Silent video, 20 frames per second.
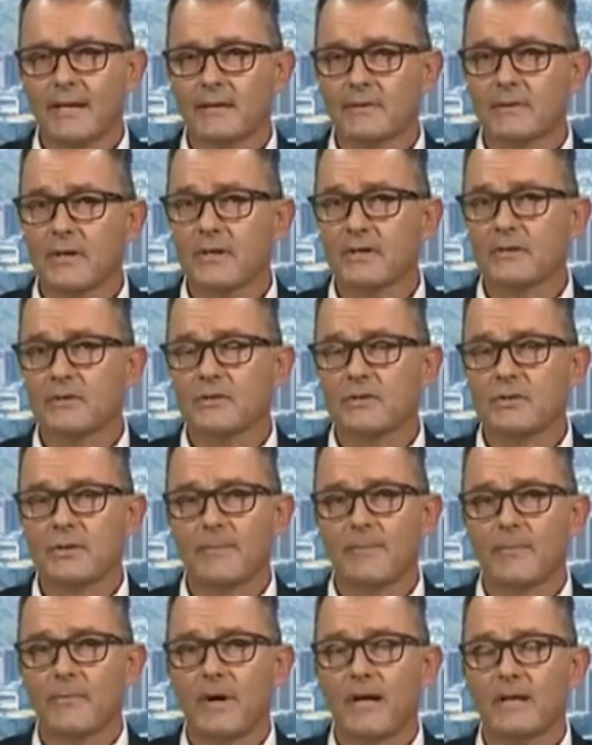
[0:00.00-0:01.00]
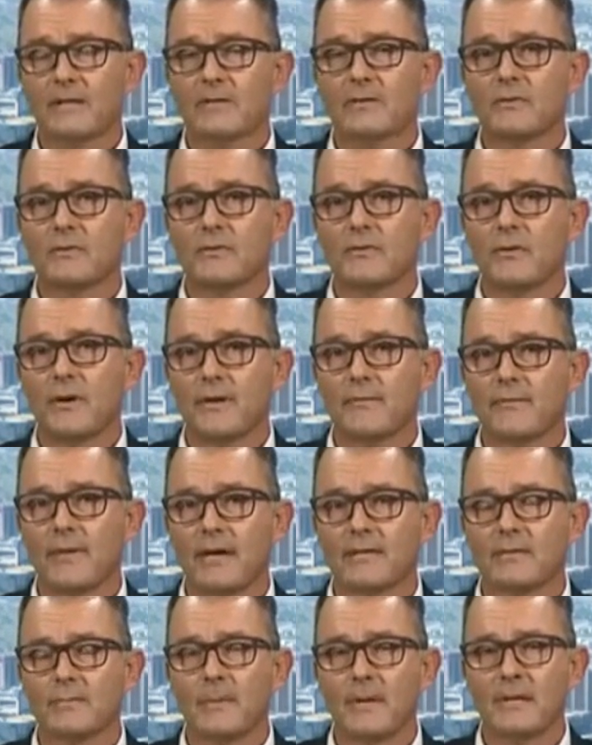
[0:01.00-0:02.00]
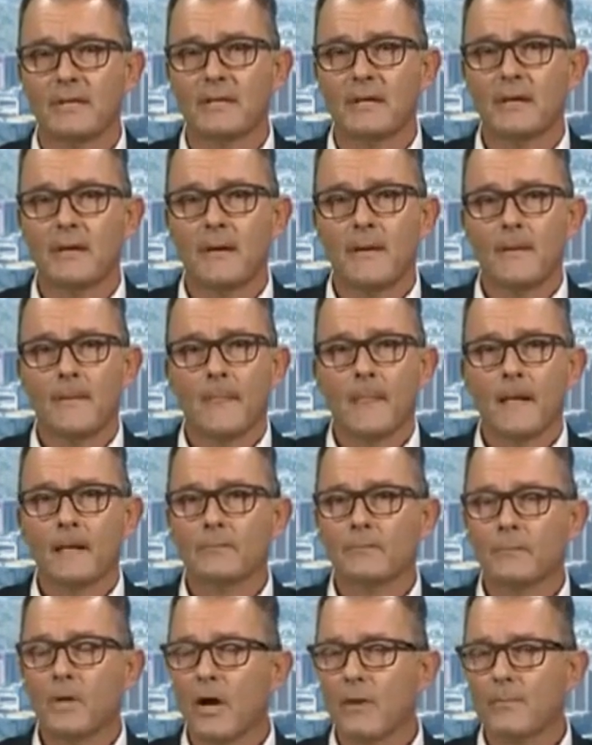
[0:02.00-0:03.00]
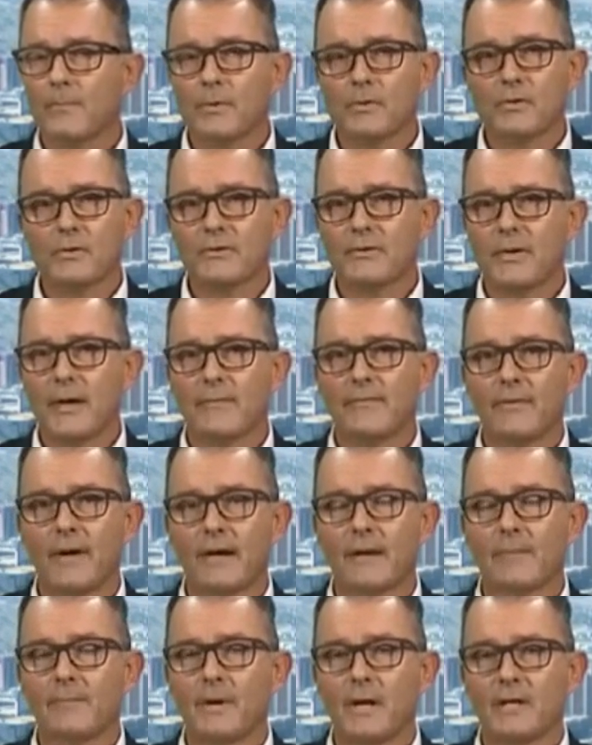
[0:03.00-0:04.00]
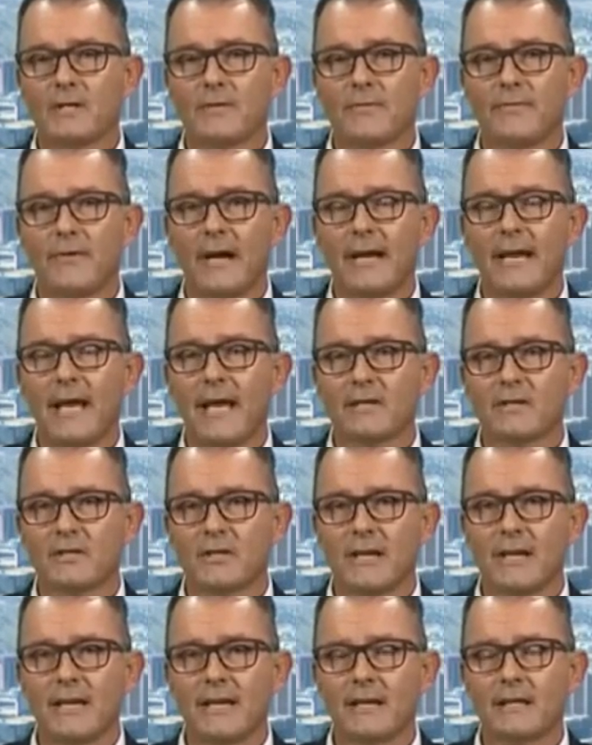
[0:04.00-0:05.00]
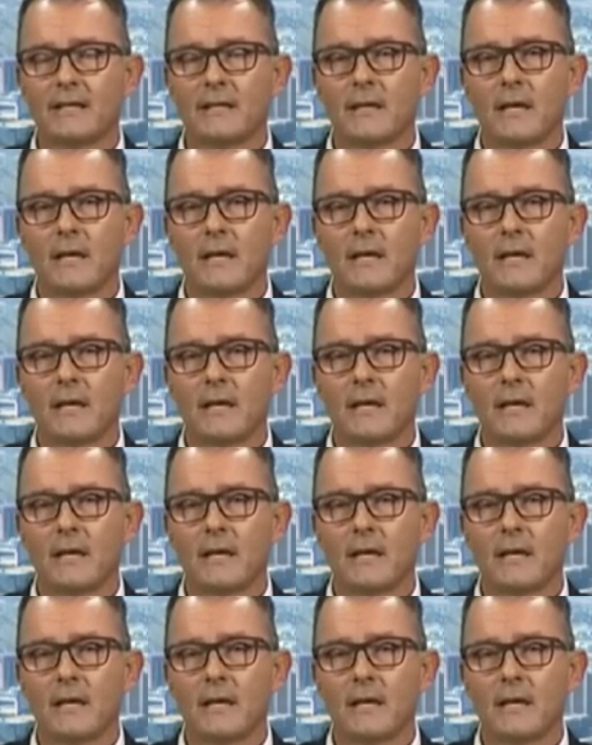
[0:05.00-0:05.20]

citizenship, for instance, through investment, don't put yourself under pressure financially.